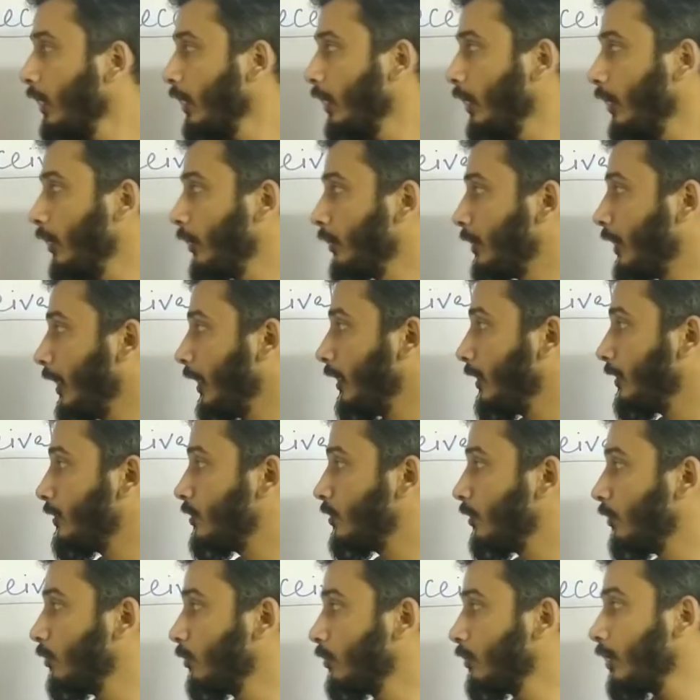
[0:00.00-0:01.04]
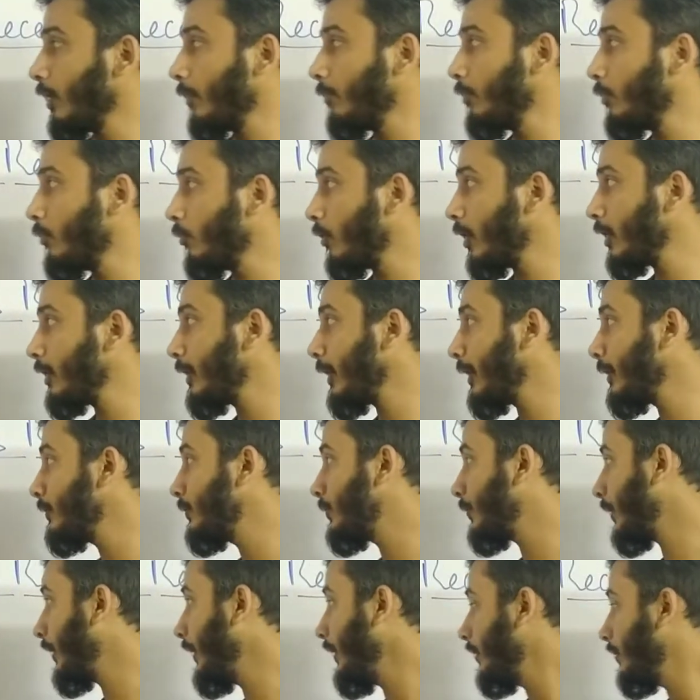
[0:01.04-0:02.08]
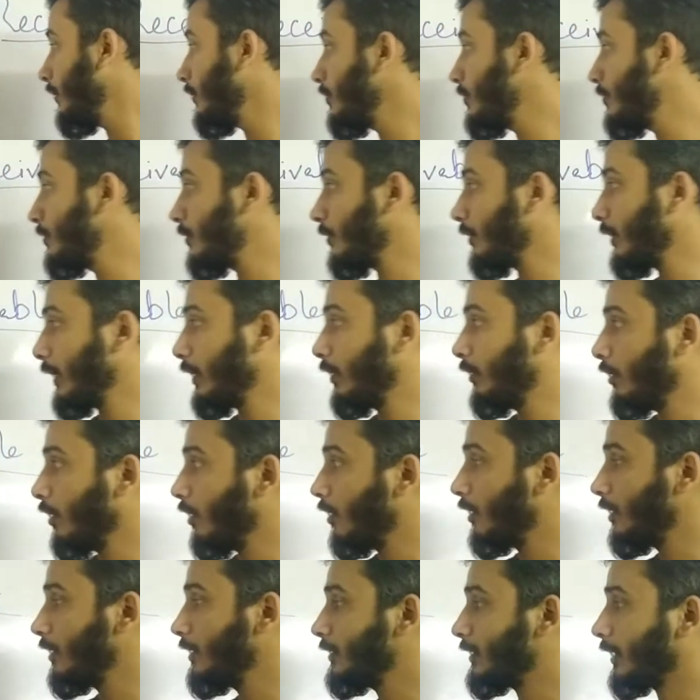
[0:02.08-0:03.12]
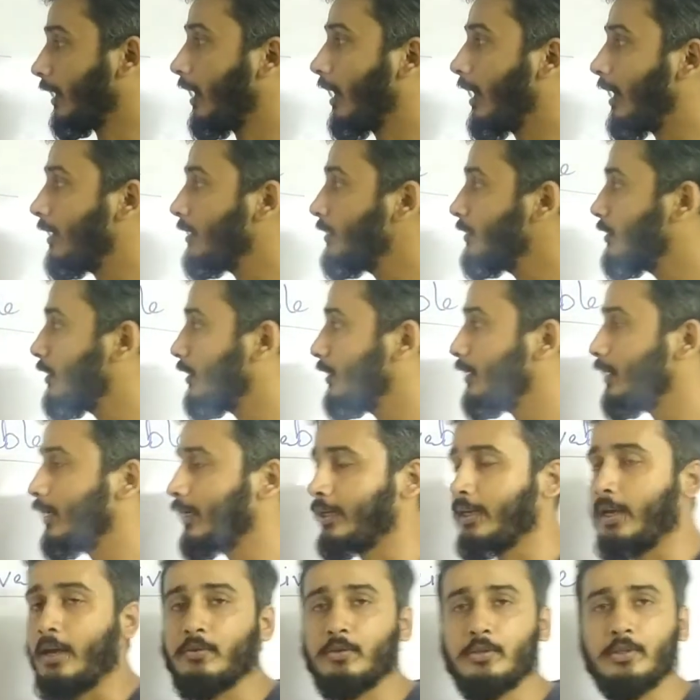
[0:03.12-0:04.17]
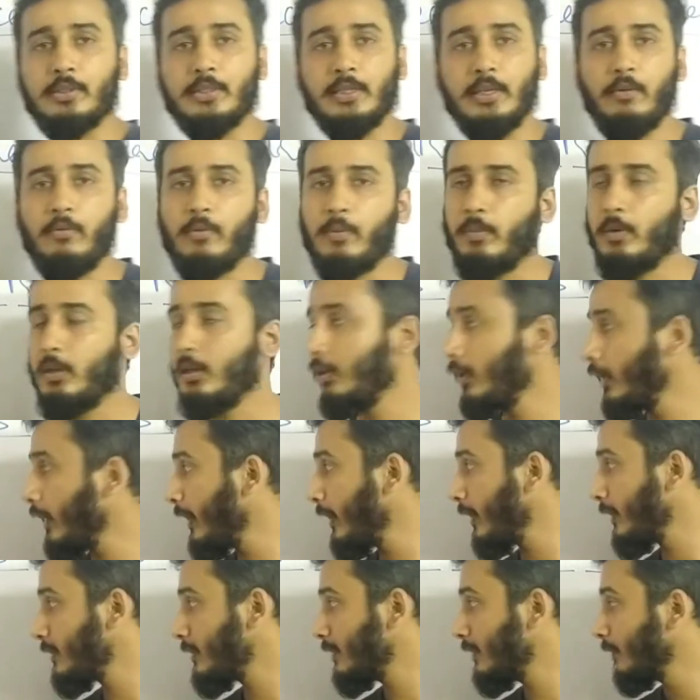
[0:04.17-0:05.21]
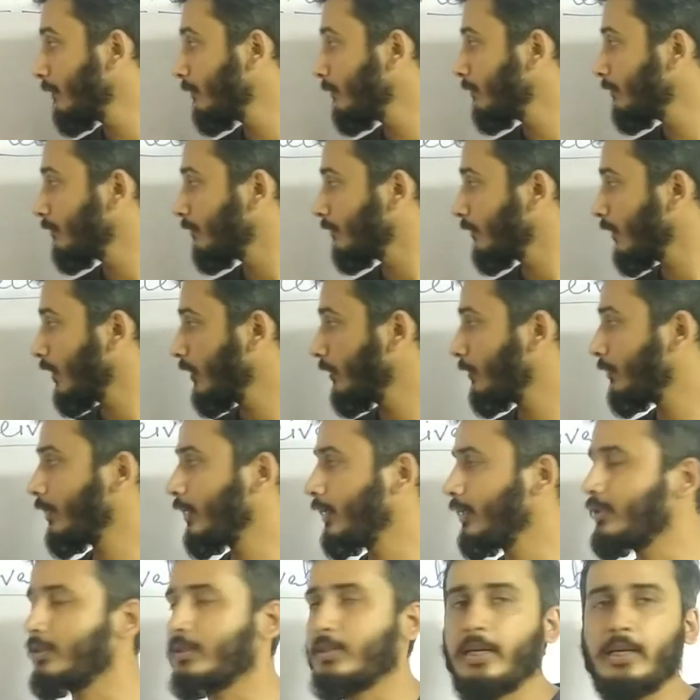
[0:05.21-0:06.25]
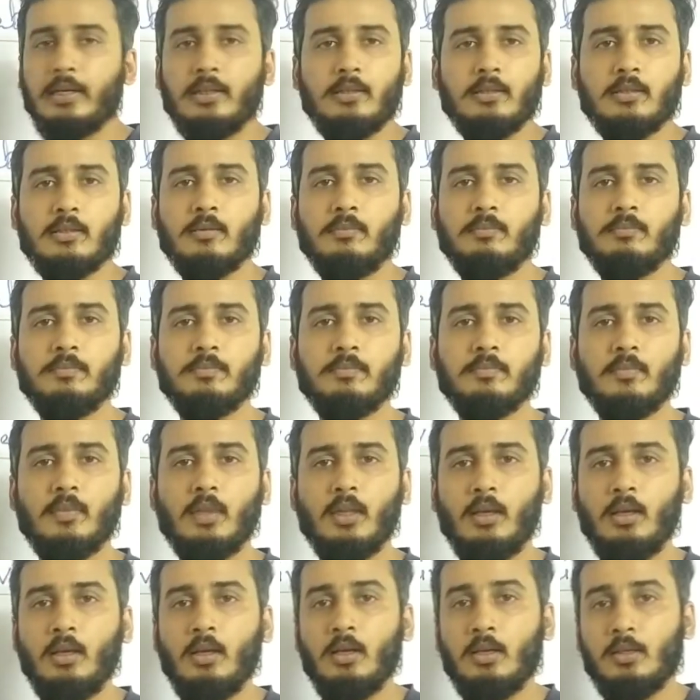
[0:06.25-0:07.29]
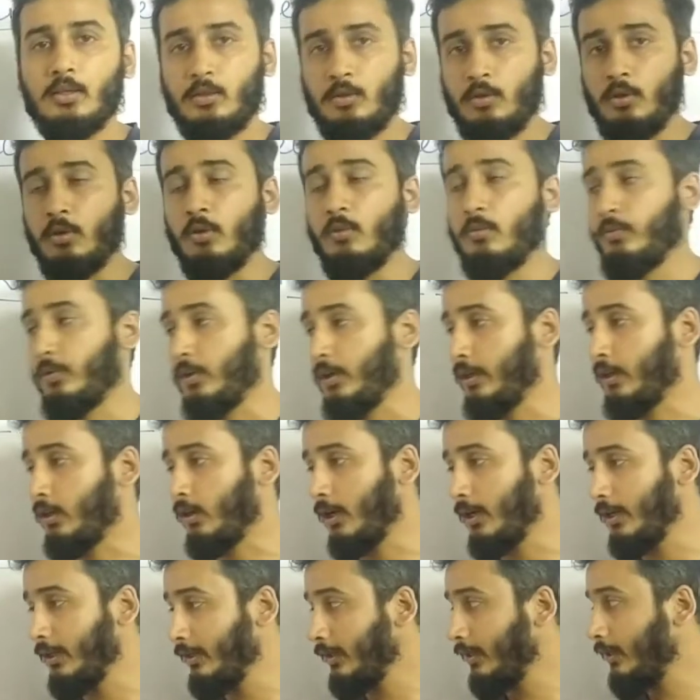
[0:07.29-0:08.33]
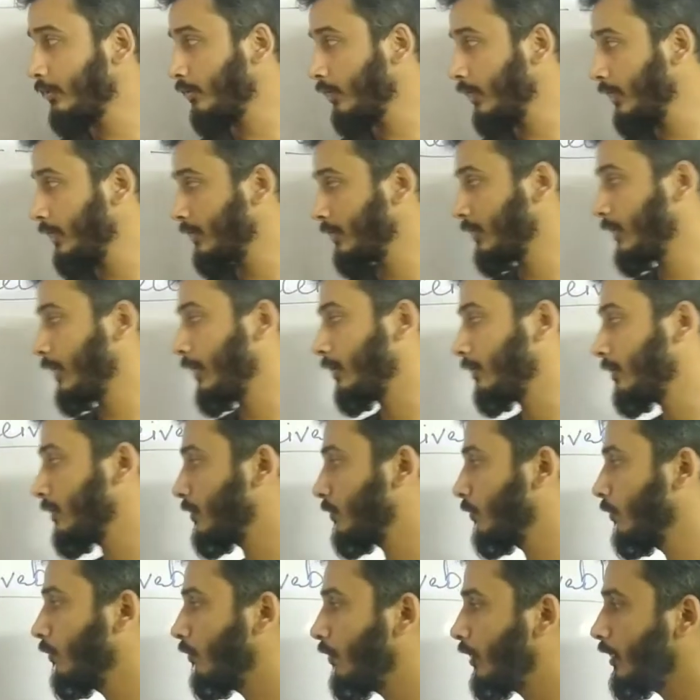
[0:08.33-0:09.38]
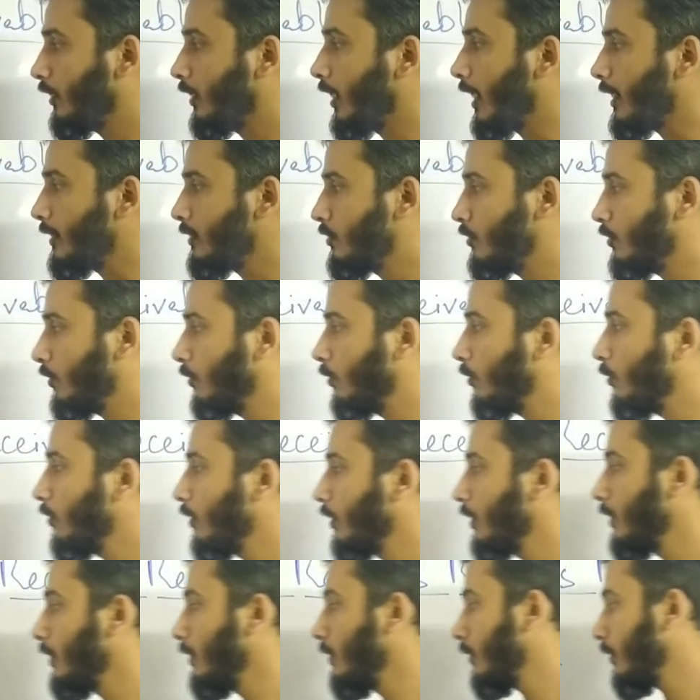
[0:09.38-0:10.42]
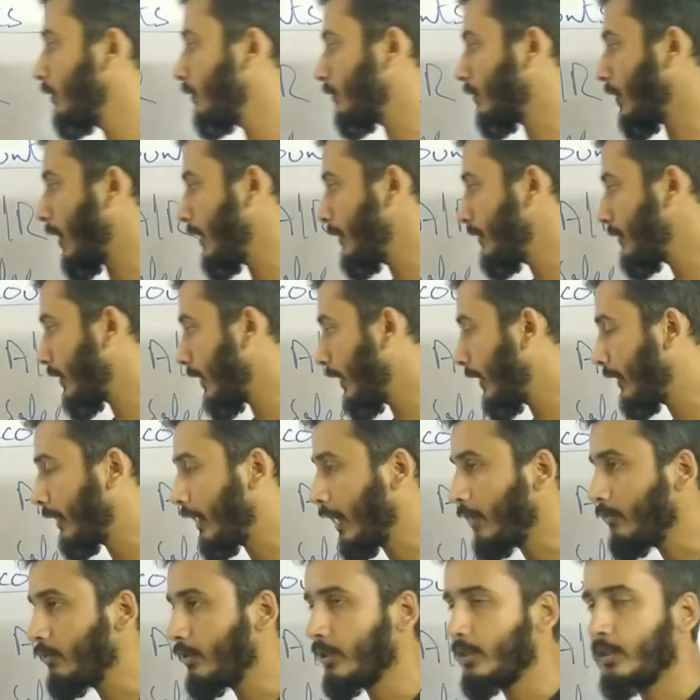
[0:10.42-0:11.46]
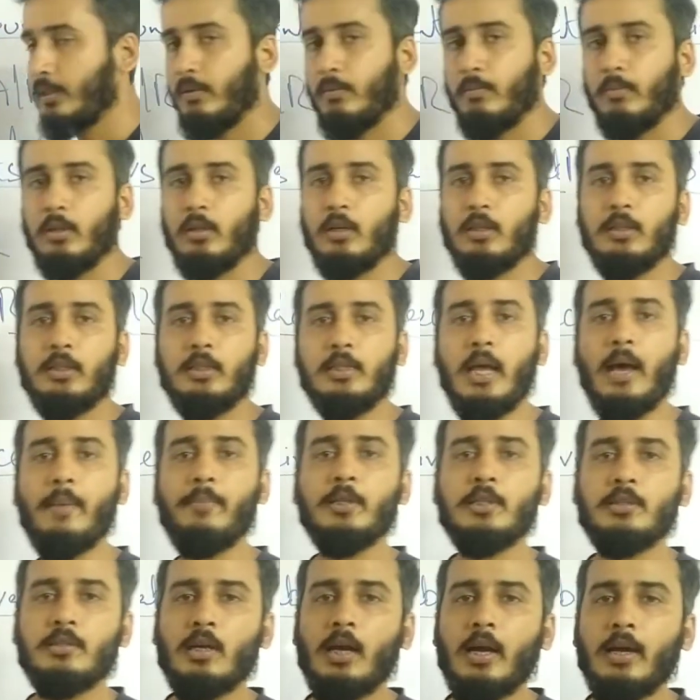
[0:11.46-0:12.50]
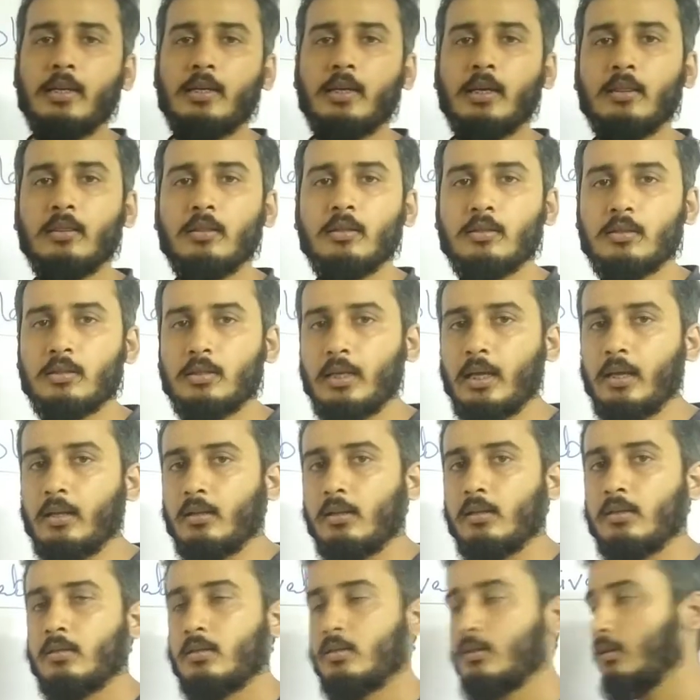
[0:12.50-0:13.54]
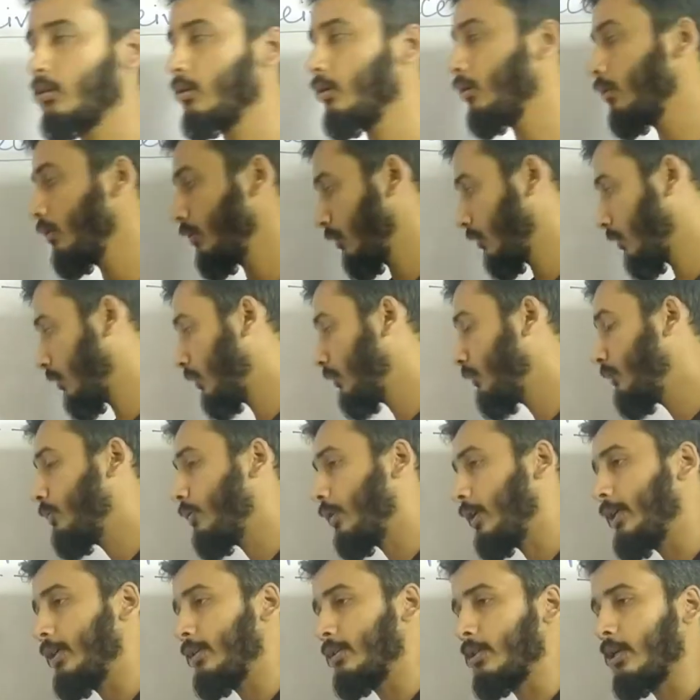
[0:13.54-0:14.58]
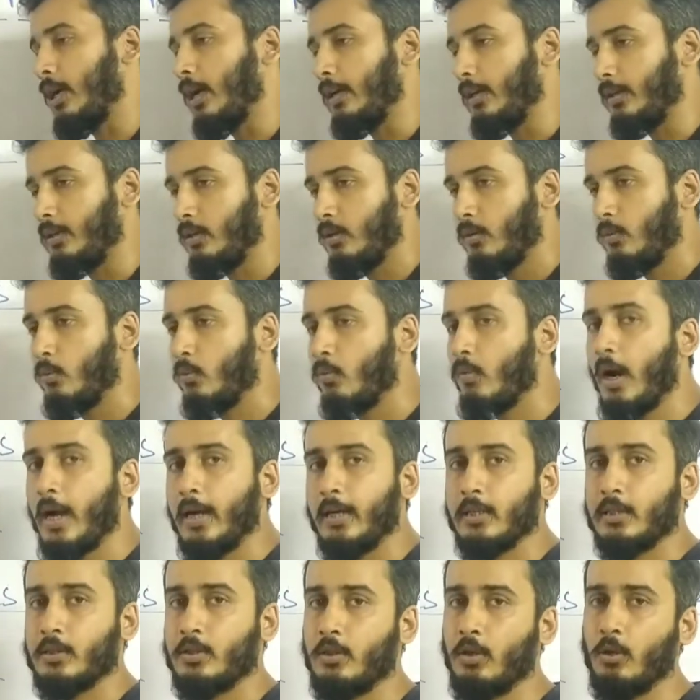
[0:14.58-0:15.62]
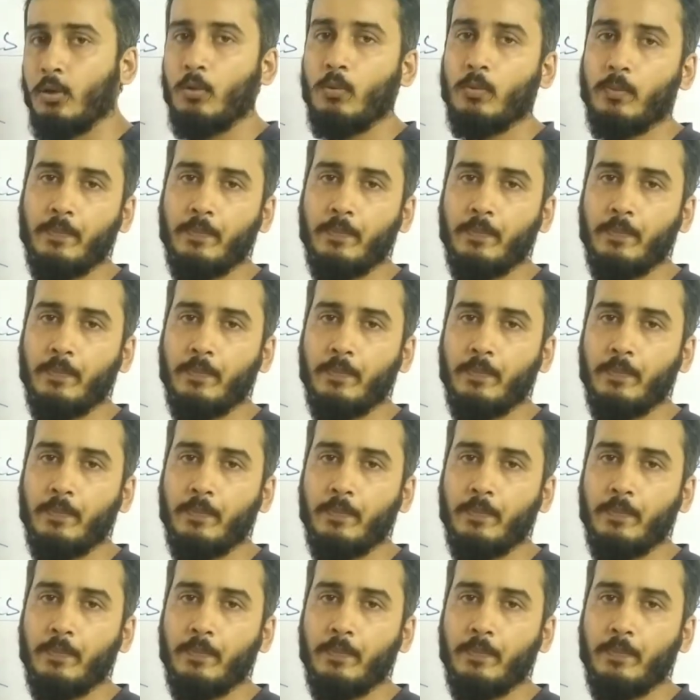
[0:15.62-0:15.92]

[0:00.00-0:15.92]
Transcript: Okay, so number one entry to record under account receivable is credit sales. So for recording the credit sales, we got to write account receivable on the debit side and the sales on credit side. Why it is so?